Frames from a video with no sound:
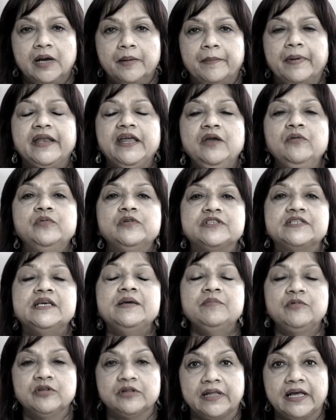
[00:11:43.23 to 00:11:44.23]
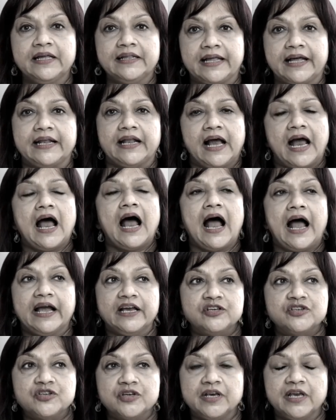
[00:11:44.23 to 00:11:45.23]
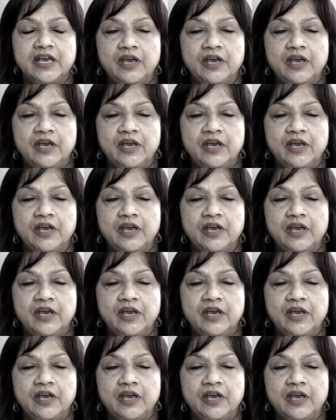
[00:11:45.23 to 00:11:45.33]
but he would seem to think that I should,